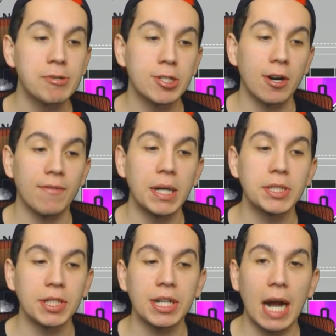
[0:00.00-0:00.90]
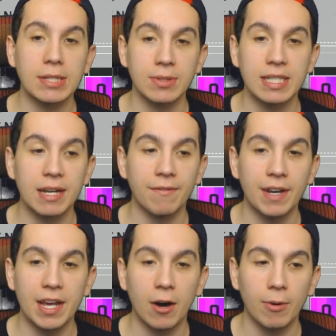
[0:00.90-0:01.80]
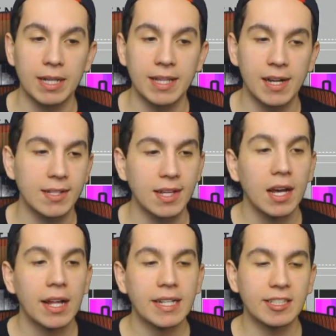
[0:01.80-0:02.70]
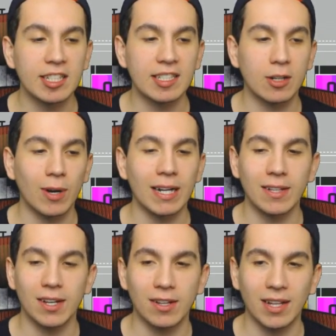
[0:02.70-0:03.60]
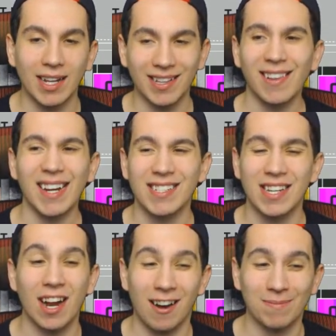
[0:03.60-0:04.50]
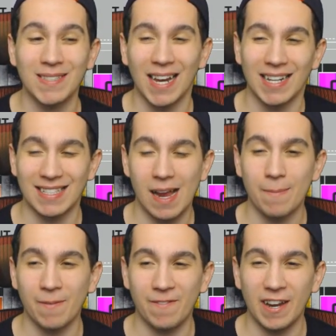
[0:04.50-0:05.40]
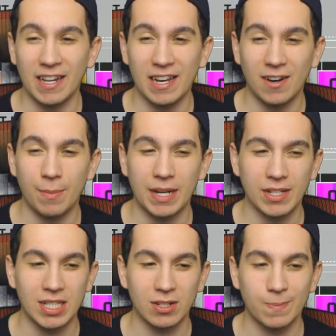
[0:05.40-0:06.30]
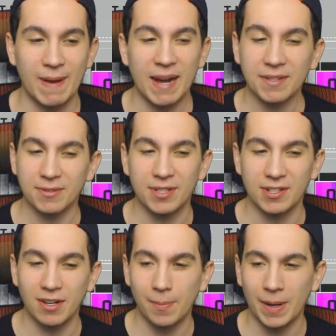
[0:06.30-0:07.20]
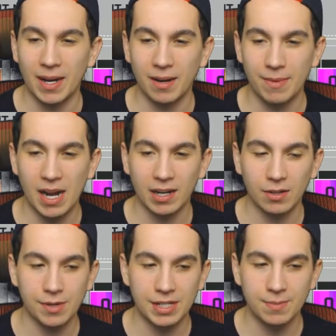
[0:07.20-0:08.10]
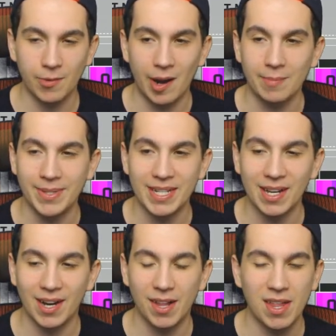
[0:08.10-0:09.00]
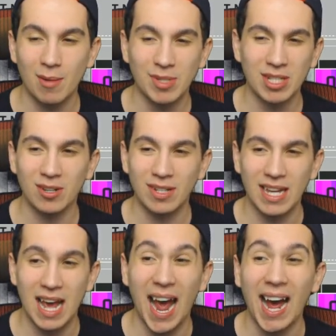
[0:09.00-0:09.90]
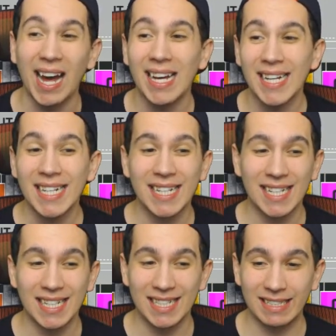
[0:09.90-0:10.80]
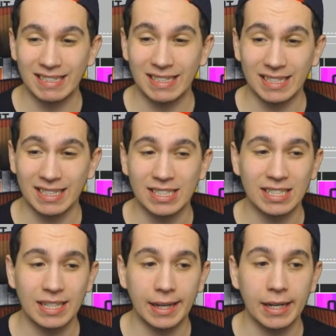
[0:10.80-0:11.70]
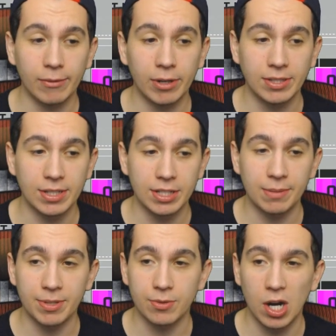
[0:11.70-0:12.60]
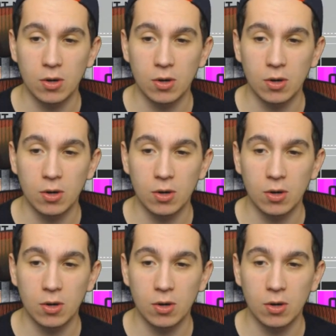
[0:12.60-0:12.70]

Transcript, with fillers: I'm sure eventually you guys will see a video with this. It's just a quick little collection update type of video because those packs were stupid and I'm not going to waste more MT on them, so yeah. Uh, let's see, where's the cheapest one?